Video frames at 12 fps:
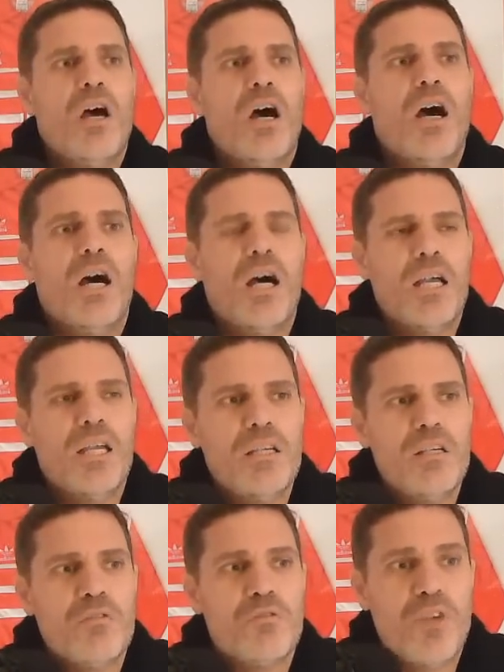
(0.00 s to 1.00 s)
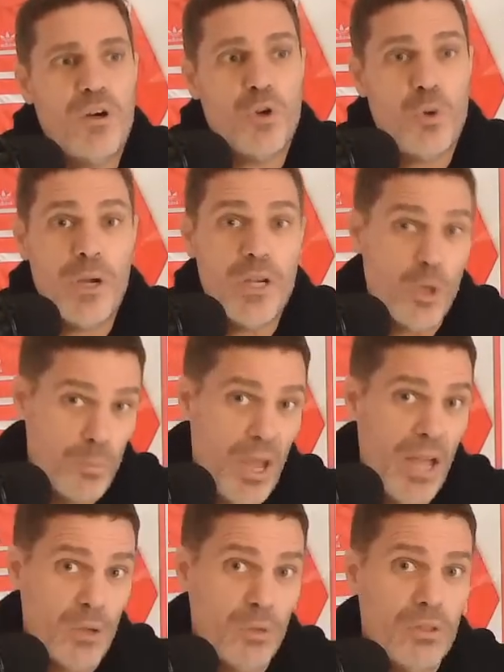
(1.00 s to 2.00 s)
I felt quite
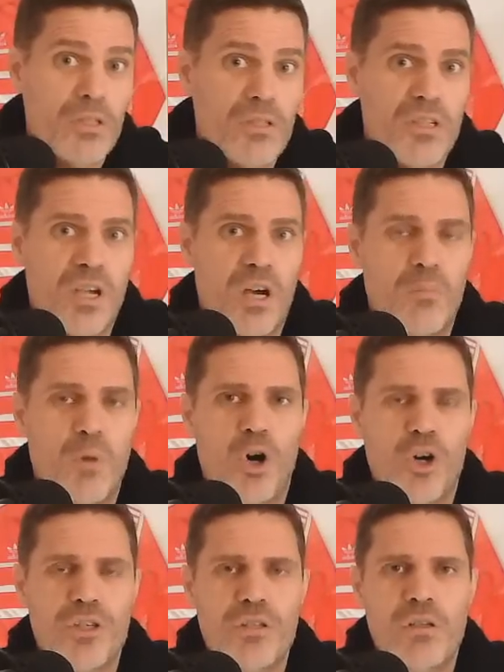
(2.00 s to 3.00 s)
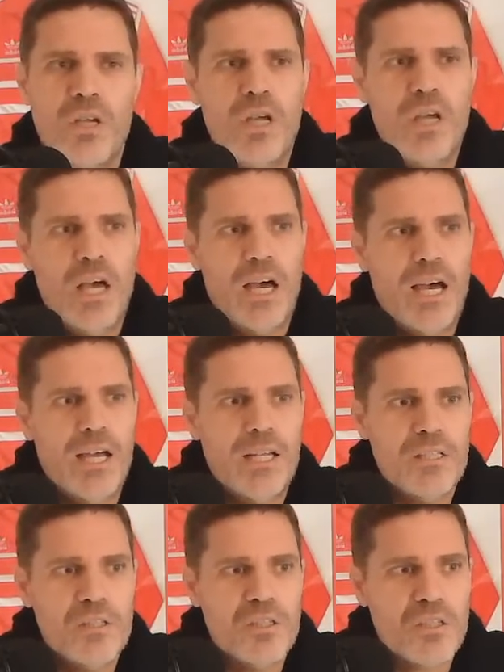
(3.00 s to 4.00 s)
compelled to come on
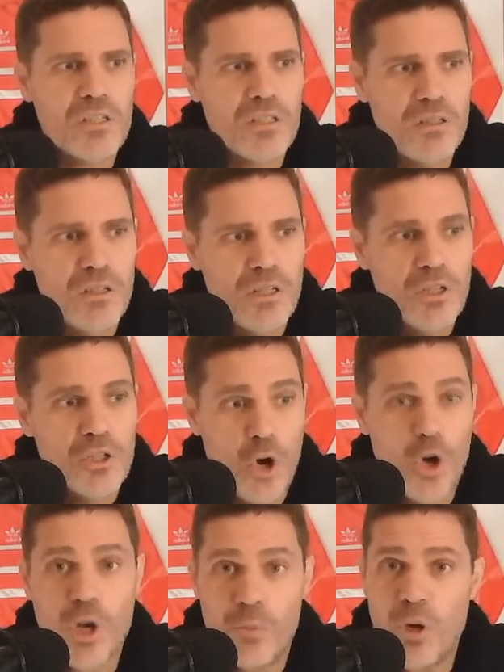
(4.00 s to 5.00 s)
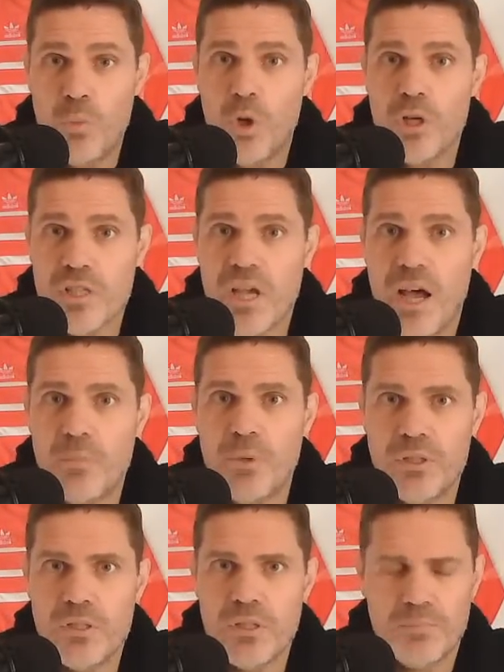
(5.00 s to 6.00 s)
and talk about what has
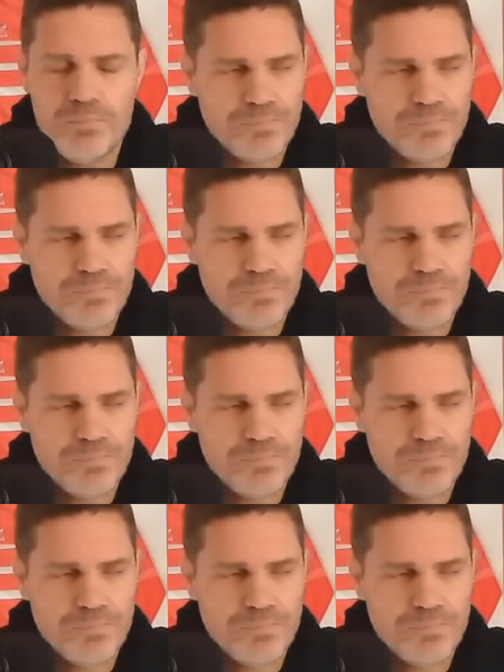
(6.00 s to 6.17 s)
happened